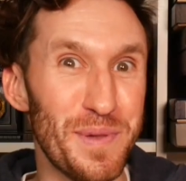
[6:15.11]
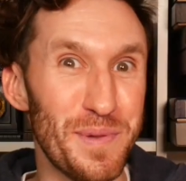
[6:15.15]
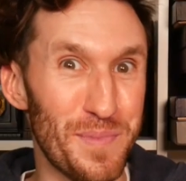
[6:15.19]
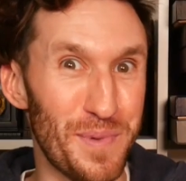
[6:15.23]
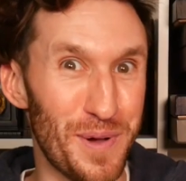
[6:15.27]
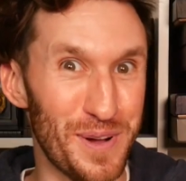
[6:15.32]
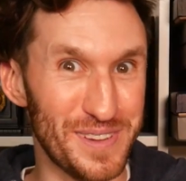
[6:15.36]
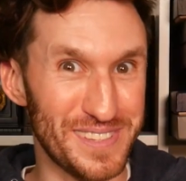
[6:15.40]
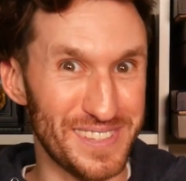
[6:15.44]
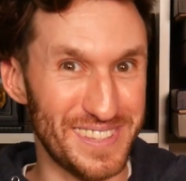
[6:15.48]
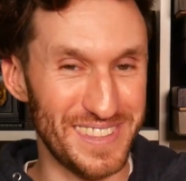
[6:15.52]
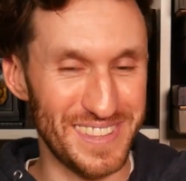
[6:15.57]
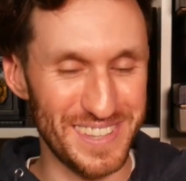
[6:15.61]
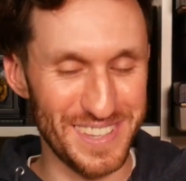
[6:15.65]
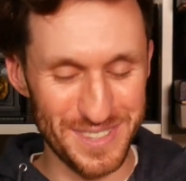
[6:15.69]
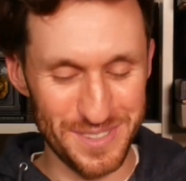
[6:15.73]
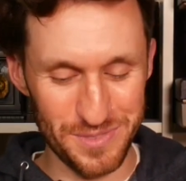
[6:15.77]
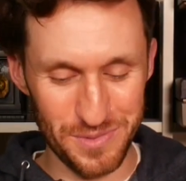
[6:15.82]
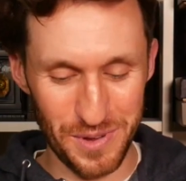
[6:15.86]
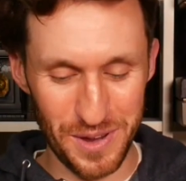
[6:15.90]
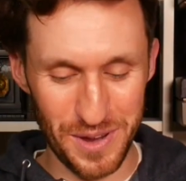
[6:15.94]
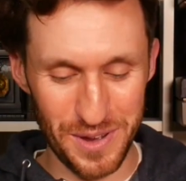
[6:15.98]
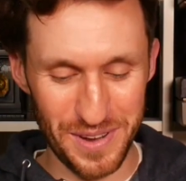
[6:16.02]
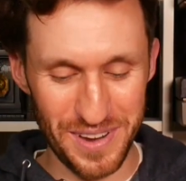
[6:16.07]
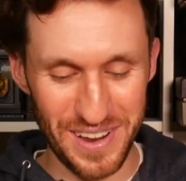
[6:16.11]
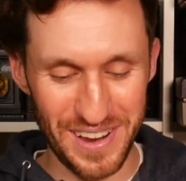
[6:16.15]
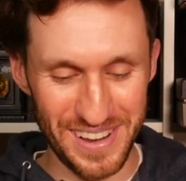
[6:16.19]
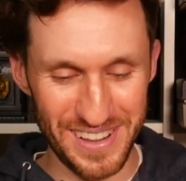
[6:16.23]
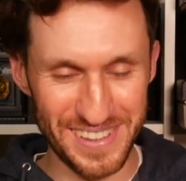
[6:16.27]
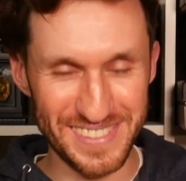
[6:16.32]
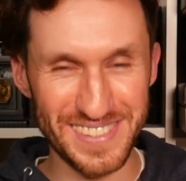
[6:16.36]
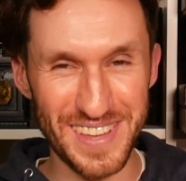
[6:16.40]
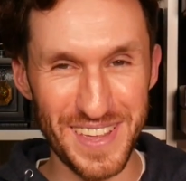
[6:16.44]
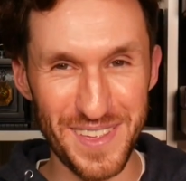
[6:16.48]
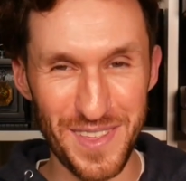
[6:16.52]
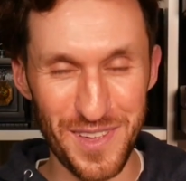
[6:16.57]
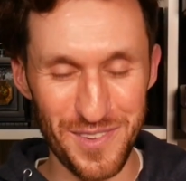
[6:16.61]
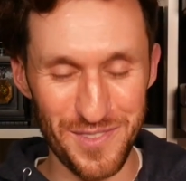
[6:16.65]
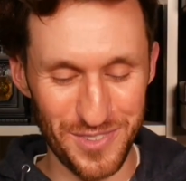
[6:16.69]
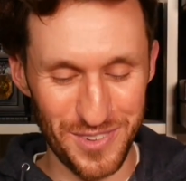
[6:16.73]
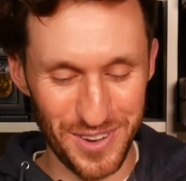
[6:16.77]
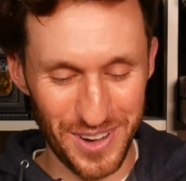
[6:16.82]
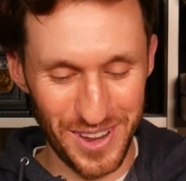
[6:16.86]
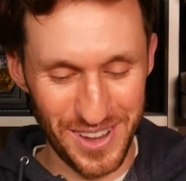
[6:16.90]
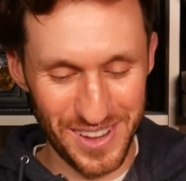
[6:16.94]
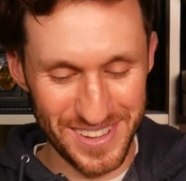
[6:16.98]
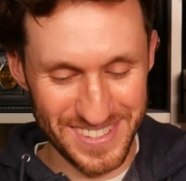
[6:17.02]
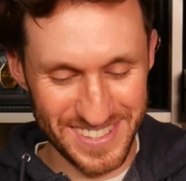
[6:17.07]
box in this one, and I'll say that
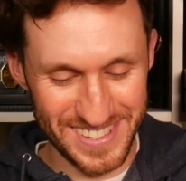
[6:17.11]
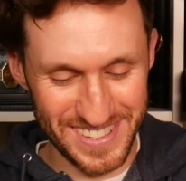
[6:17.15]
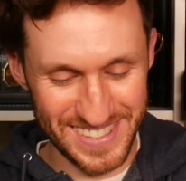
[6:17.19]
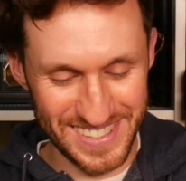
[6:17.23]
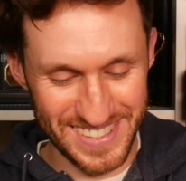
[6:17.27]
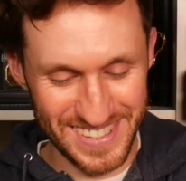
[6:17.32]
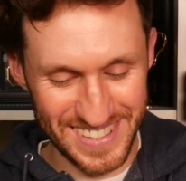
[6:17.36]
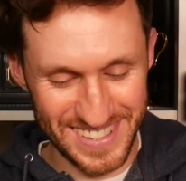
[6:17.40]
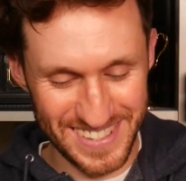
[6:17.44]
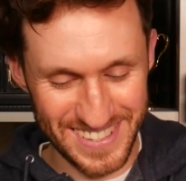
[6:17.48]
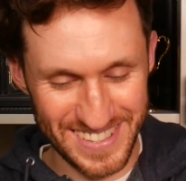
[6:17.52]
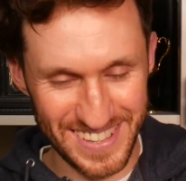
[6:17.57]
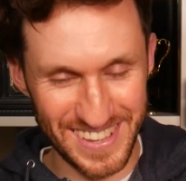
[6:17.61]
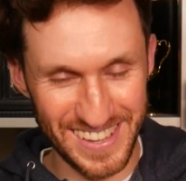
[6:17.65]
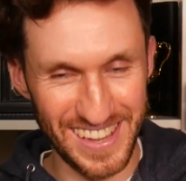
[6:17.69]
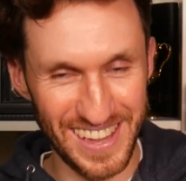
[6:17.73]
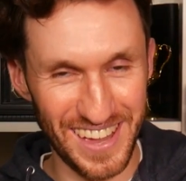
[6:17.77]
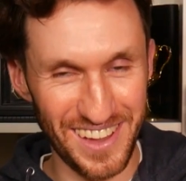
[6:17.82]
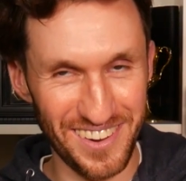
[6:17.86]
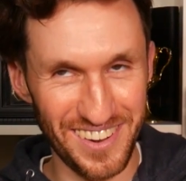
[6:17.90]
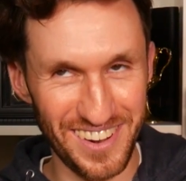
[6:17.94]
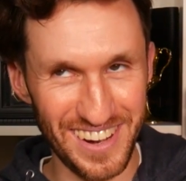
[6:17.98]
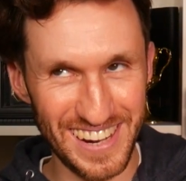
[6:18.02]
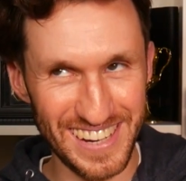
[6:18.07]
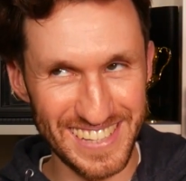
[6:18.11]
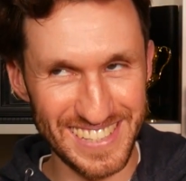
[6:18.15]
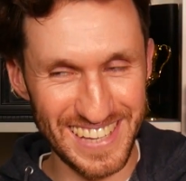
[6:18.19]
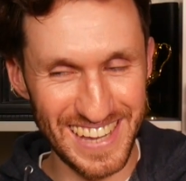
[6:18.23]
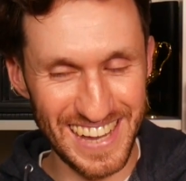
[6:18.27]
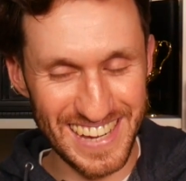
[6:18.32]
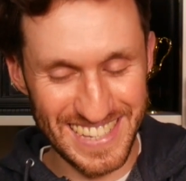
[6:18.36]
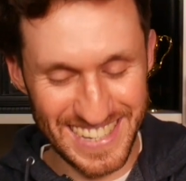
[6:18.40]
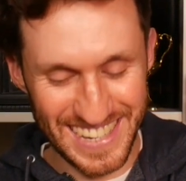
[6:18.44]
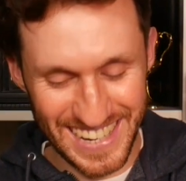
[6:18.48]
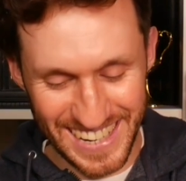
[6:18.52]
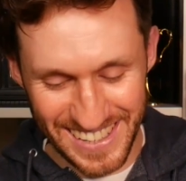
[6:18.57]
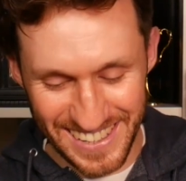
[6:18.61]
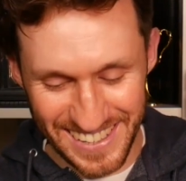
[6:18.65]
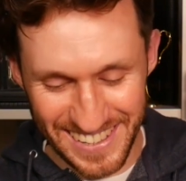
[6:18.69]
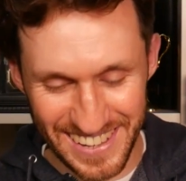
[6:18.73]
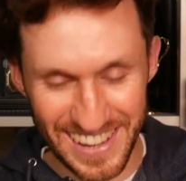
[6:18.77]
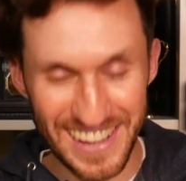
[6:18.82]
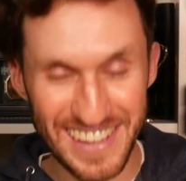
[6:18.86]
for last because it does look very exciting.